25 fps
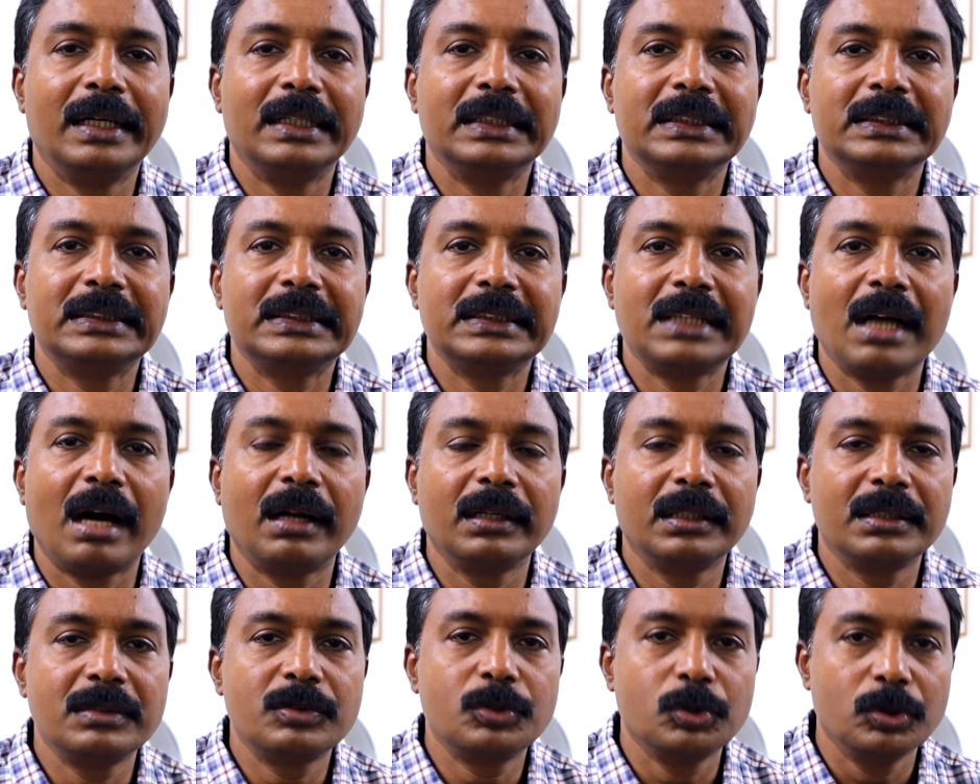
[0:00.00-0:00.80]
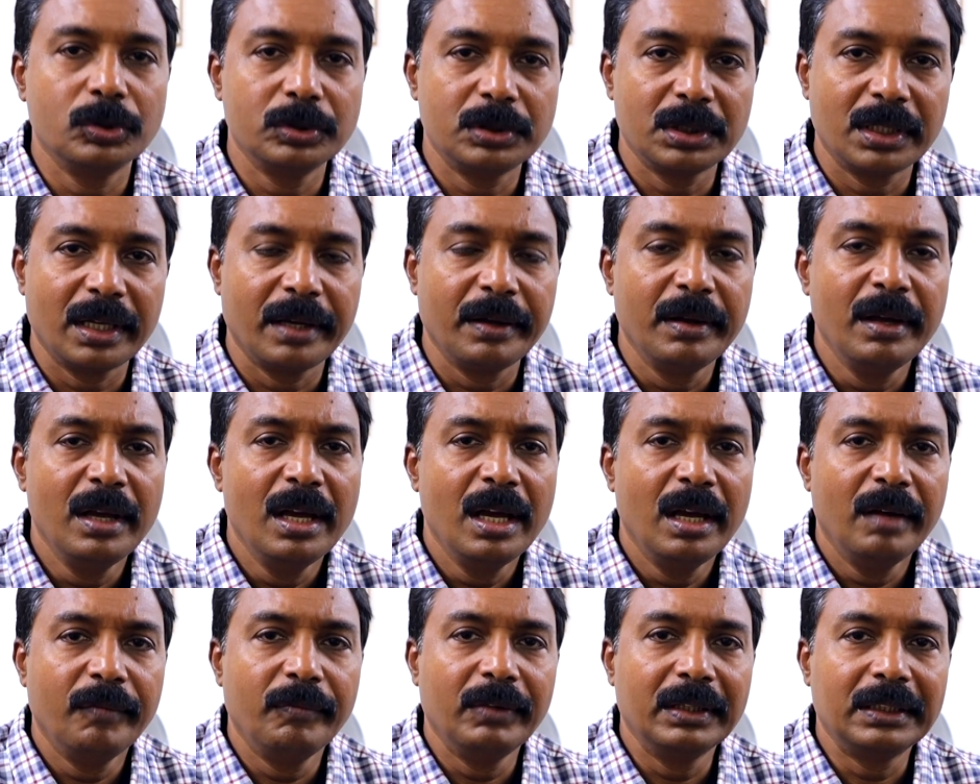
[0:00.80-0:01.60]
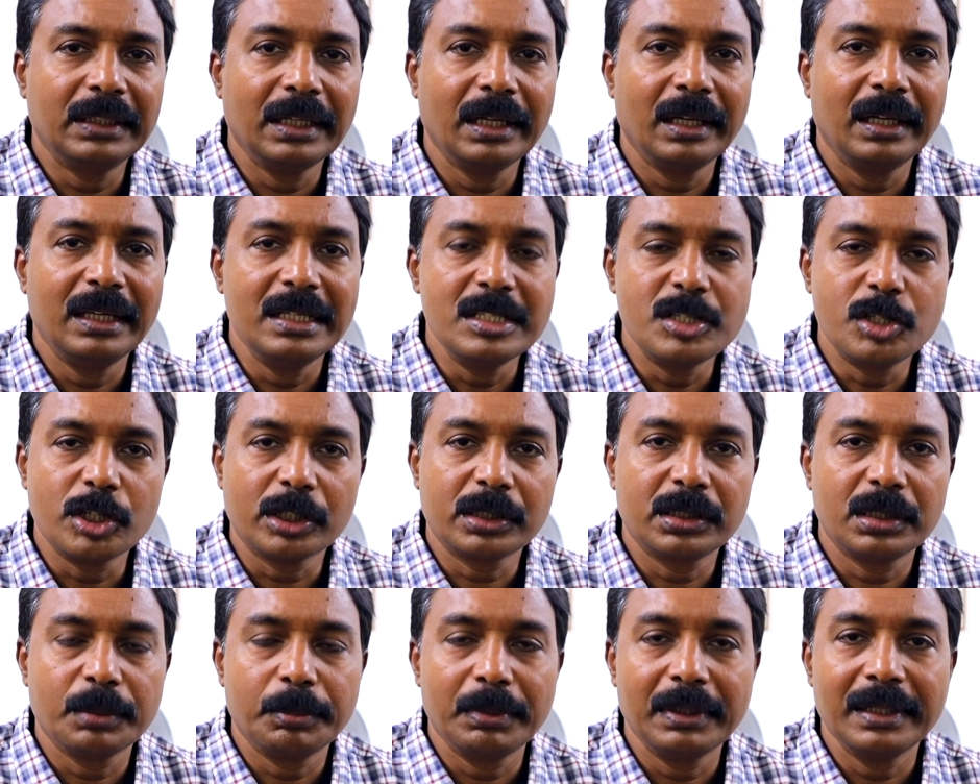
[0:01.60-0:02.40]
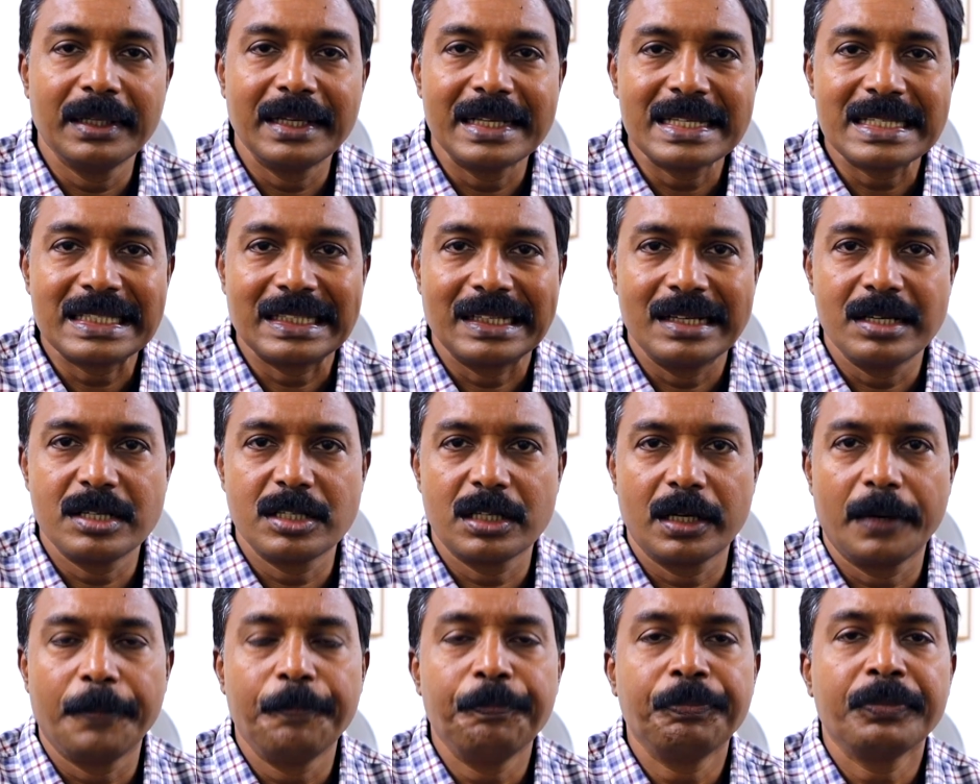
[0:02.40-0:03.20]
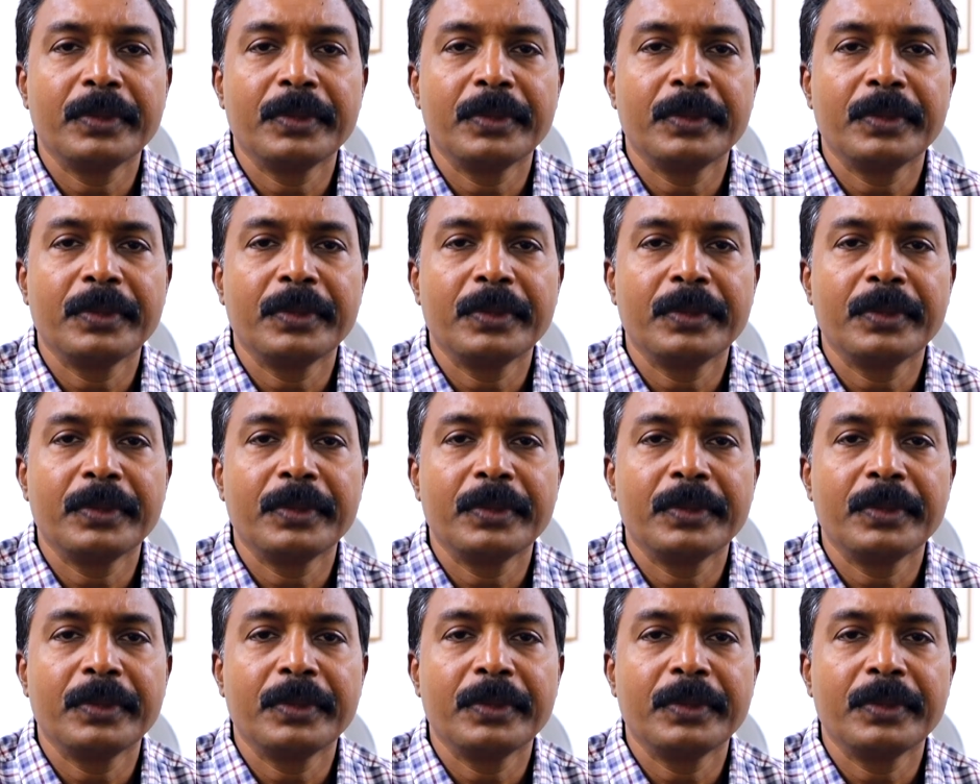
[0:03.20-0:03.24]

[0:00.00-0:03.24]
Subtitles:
start the surgery with an injectable anesthesia.